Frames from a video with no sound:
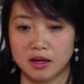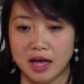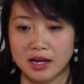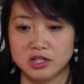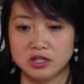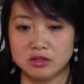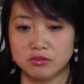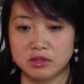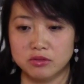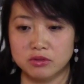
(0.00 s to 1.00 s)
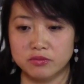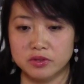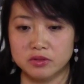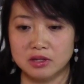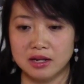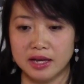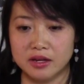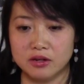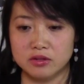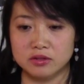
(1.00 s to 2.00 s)
actually really reveal the
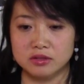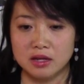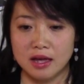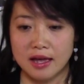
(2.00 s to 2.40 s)
layers